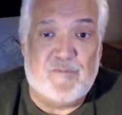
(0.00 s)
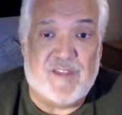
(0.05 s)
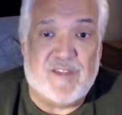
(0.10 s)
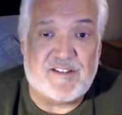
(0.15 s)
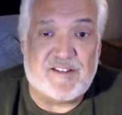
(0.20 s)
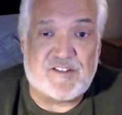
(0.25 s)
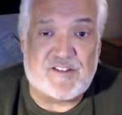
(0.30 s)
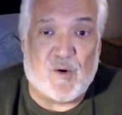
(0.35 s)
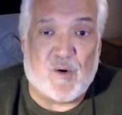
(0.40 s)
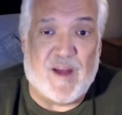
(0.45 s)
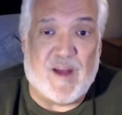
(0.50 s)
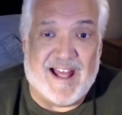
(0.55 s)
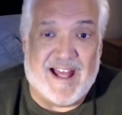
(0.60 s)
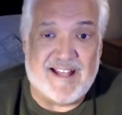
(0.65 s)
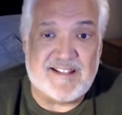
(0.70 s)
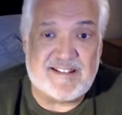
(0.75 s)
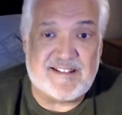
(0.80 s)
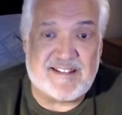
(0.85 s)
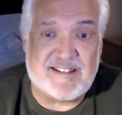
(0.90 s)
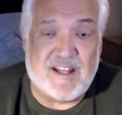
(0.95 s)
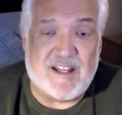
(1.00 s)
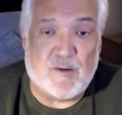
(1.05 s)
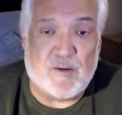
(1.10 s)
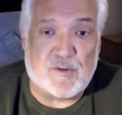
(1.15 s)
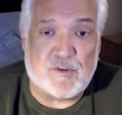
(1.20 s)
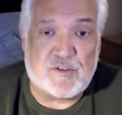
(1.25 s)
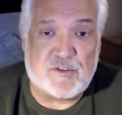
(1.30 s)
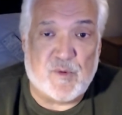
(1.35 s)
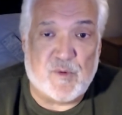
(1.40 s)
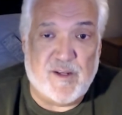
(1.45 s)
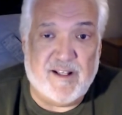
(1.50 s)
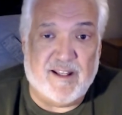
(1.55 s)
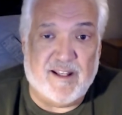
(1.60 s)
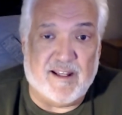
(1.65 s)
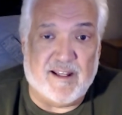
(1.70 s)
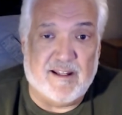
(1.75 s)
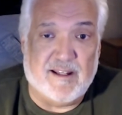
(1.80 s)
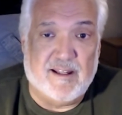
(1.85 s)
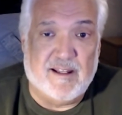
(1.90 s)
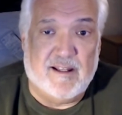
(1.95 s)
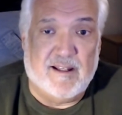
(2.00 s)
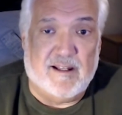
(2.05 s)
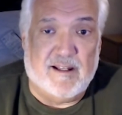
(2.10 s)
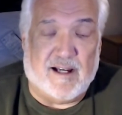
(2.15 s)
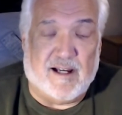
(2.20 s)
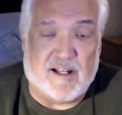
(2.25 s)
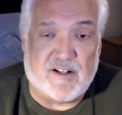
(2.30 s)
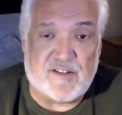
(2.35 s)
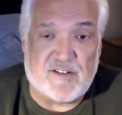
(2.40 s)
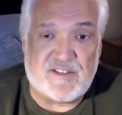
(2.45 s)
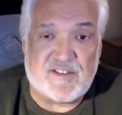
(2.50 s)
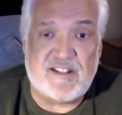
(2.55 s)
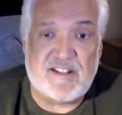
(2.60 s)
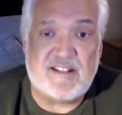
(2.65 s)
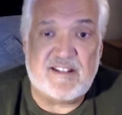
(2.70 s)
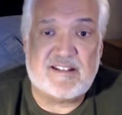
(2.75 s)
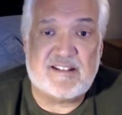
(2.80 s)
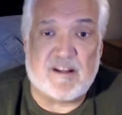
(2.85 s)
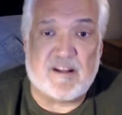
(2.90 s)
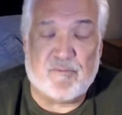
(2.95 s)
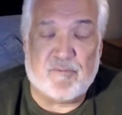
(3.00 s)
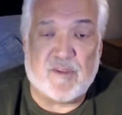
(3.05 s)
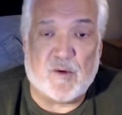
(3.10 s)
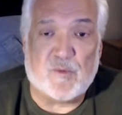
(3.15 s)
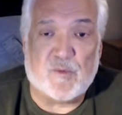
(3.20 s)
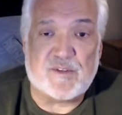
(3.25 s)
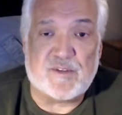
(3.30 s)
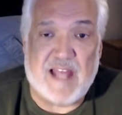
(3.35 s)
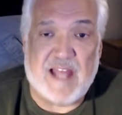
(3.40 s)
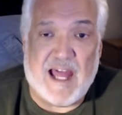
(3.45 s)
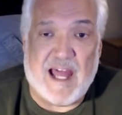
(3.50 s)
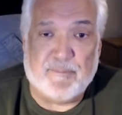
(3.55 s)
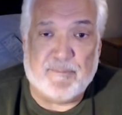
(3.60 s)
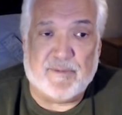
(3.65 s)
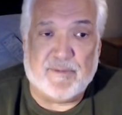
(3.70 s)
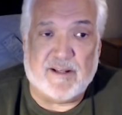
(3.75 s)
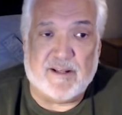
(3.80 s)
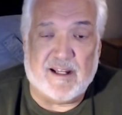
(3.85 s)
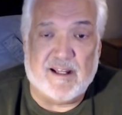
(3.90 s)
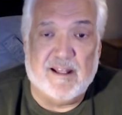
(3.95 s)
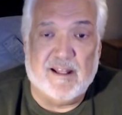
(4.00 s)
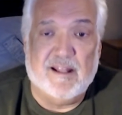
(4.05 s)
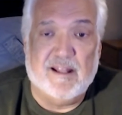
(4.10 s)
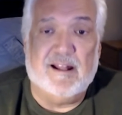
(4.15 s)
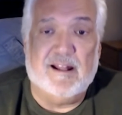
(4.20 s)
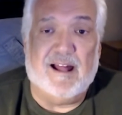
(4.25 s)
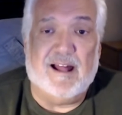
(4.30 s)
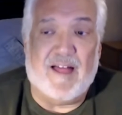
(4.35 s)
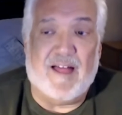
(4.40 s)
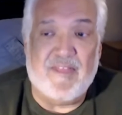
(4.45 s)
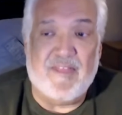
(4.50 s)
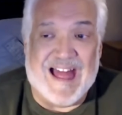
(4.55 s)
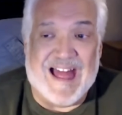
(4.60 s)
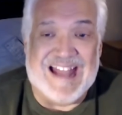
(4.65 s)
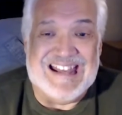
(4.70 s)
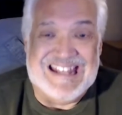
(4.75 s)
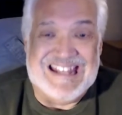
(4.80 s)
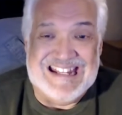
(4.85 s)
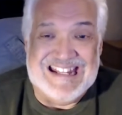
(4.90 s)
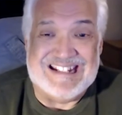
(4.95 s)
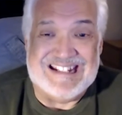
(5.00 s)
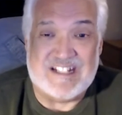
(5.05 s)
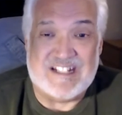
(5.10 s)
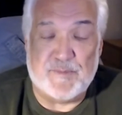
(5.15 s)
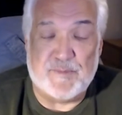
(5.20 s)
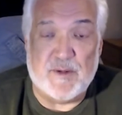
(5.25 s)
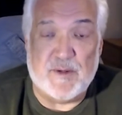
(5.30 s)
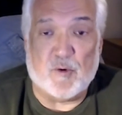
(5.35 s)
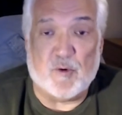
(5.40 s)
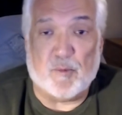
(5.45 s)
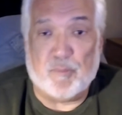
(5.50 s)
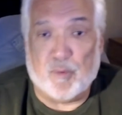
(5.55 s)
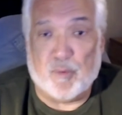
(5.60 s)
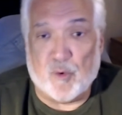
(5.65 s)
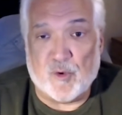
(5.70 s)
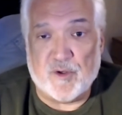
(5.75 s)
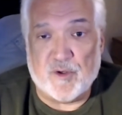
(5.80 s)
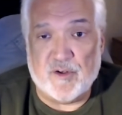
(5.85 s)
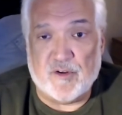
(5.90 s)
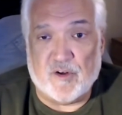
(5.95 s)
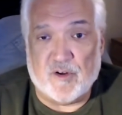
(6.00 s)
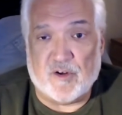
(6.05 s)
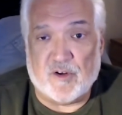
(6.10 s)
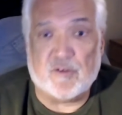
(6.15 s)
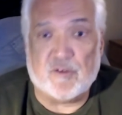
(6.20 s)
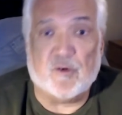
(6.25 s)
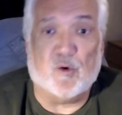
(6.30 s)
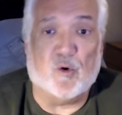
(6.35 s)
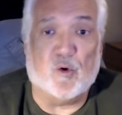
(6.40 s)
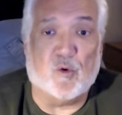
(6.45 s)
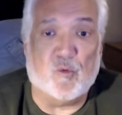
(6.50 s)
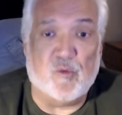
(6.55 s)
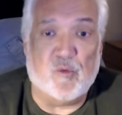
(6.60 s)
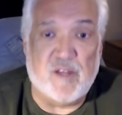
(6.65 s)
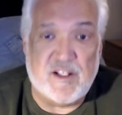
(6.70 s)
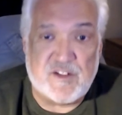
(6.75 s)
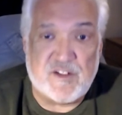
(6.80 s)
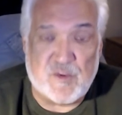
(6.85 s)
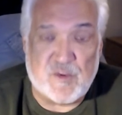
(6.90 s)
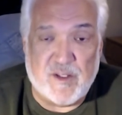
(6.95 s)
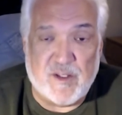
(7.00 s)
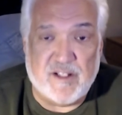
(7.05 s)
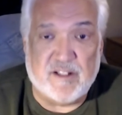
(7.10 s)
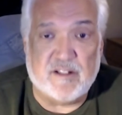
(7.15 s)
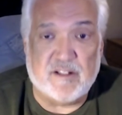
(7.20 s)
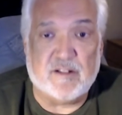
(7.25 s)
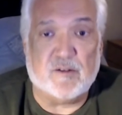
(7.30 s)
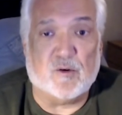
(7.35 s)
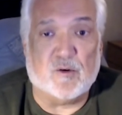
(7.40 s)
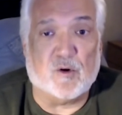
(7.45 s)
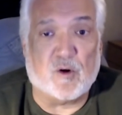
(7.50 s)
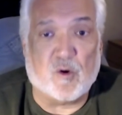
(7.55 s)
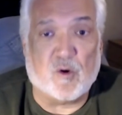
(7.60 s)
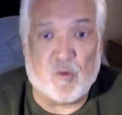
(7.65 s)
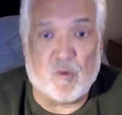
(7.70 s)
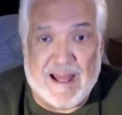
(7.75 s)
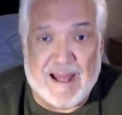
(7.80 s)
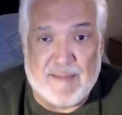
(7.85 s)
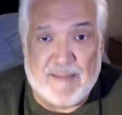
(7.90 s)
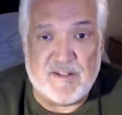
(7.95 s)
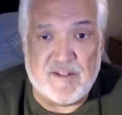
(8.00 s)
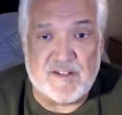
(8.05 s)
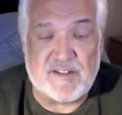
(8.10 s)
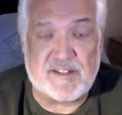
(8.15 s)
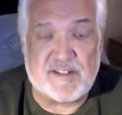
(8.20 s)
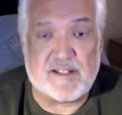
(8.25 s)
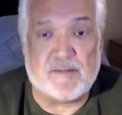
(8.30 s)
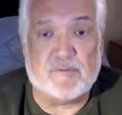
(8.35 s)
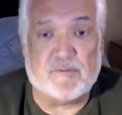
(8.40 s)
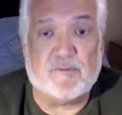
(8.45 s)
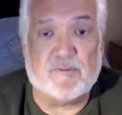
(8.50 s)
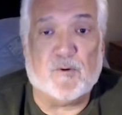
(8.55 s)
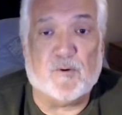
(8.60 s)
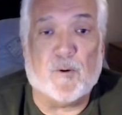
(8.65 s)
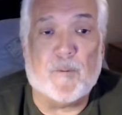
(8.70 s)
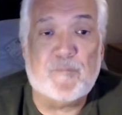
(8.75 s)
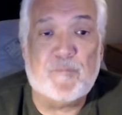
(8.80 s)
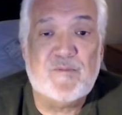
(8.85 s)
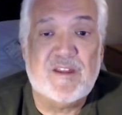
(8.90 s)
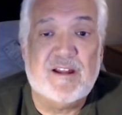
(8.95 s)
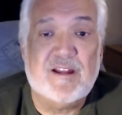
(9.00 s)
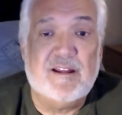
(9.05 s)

And so as they were tweeting, I could see something was happening, and that needed to be reported on or retweeted or grabbed in some form.